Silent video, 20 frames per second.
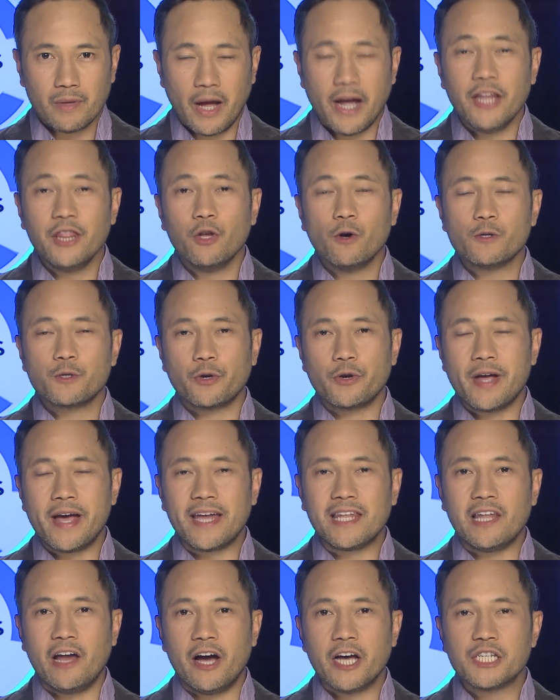And those are your
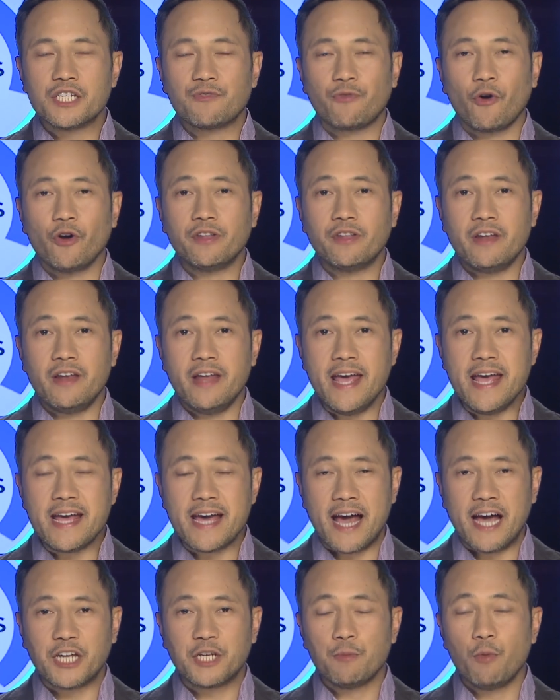headlines for today.
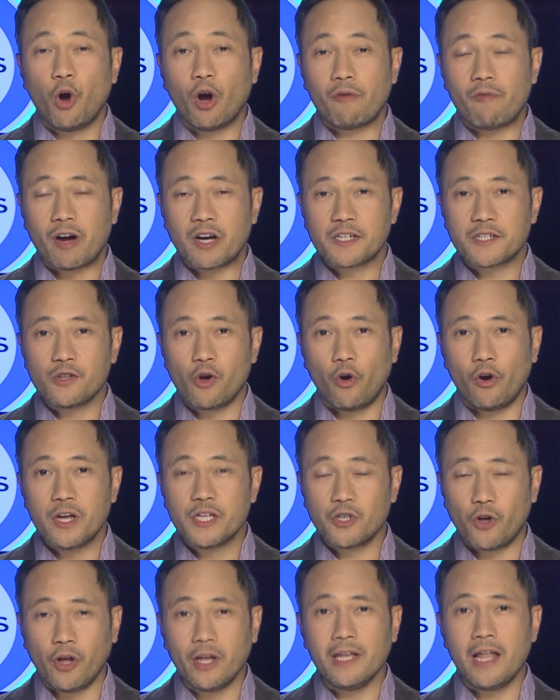Catch more of our
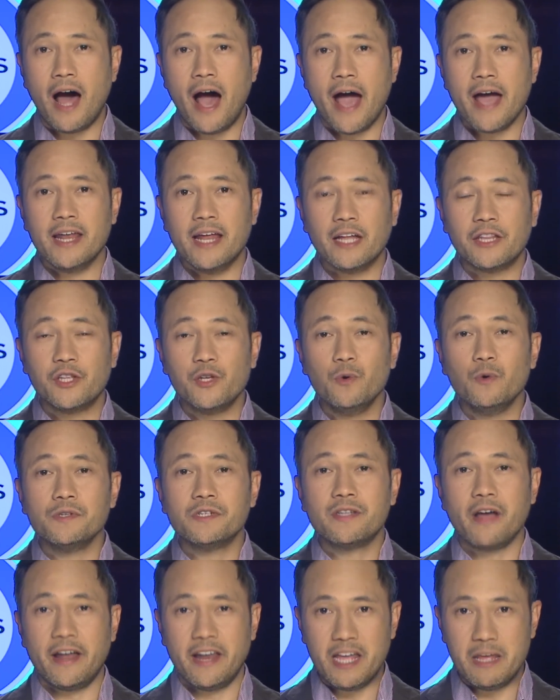stories online at
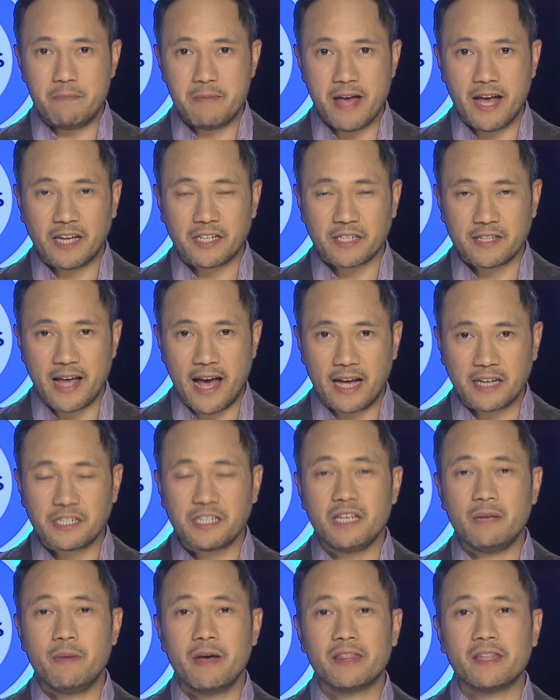news dot a b s dash
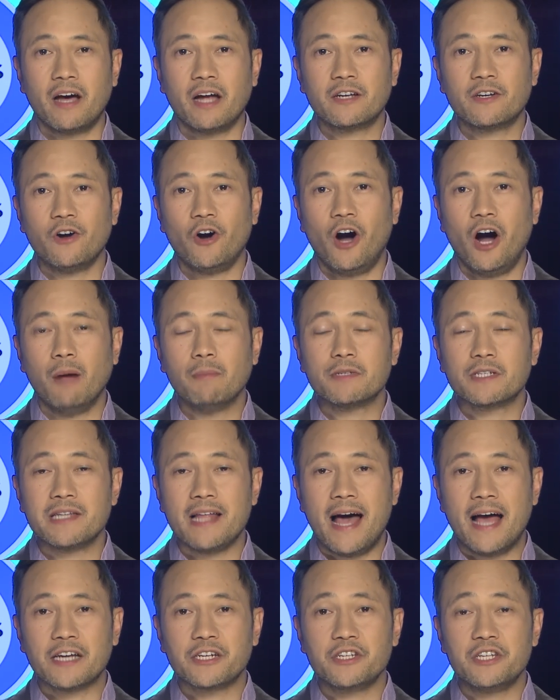c b n dot com
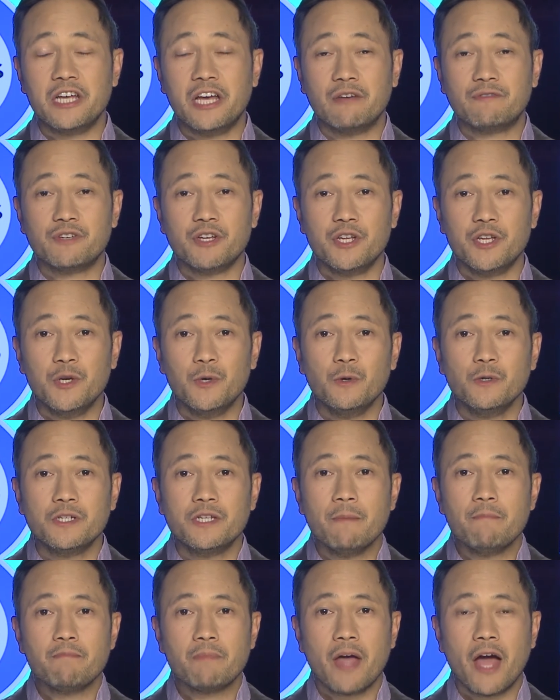slash T F C
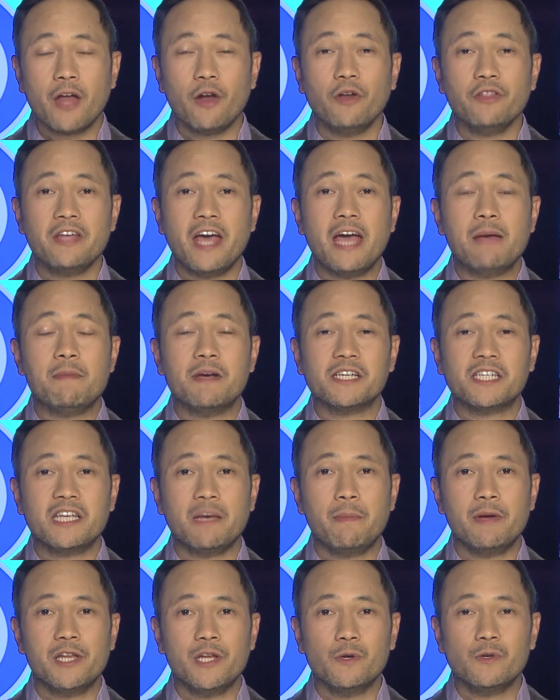News and on the A B S
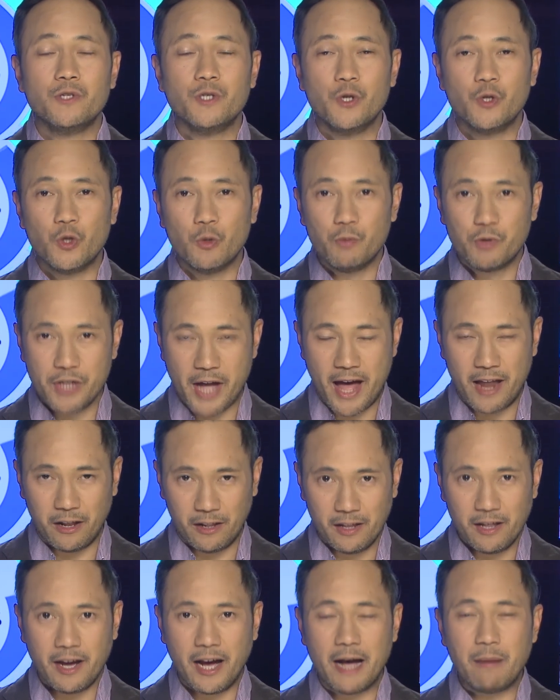C B N News YouTube
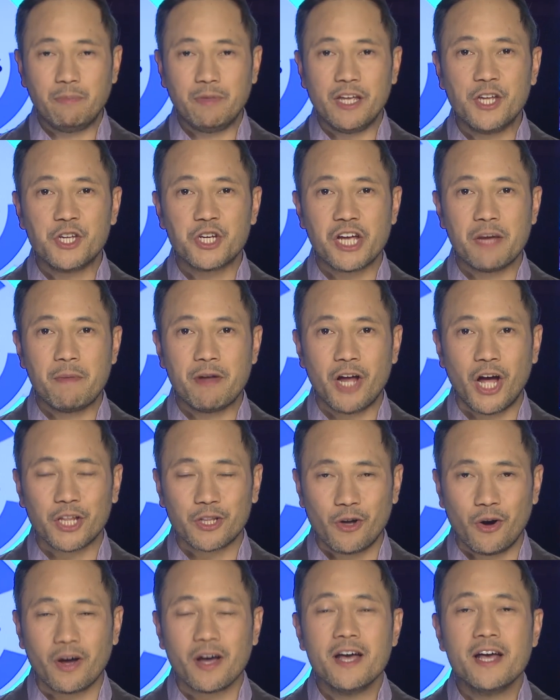channel. I'm J
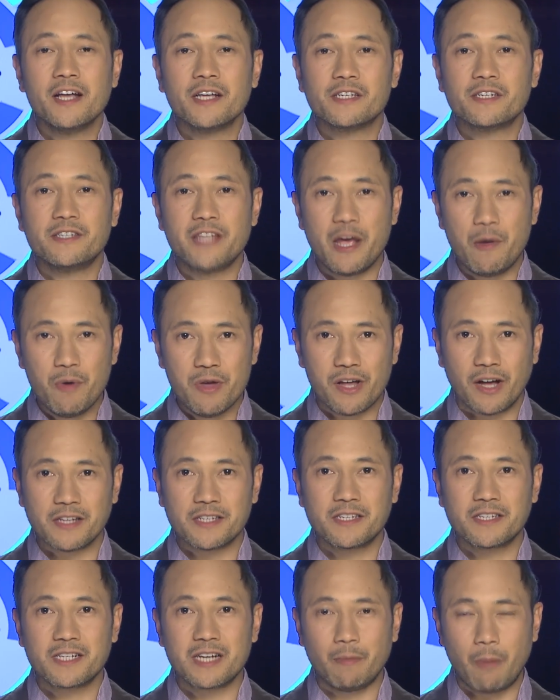Manotok. Stay with
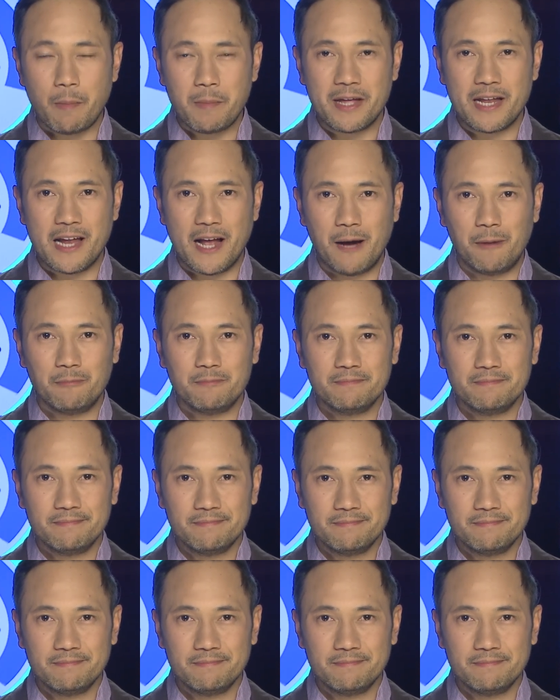us, Kapamilya.